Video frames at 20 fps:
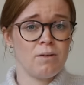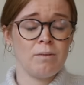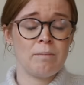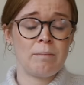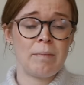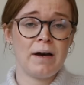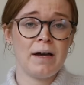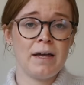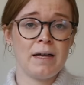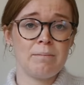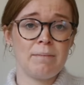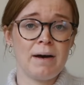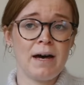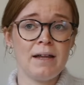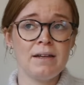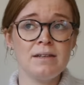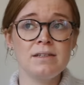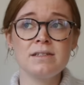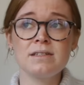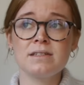buying
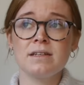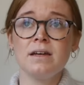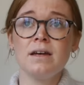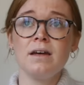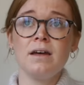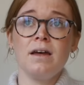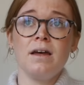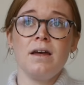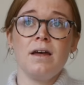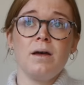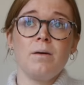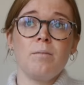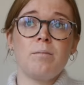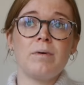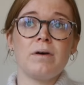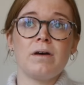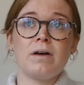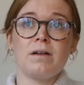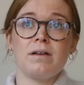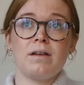patterns,
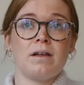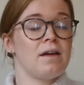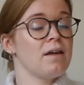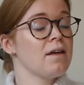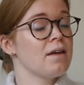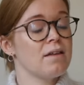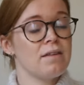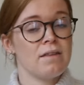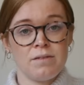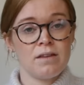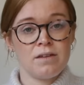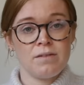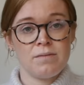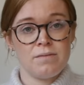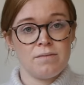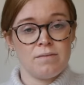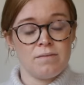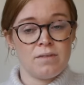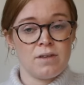but like the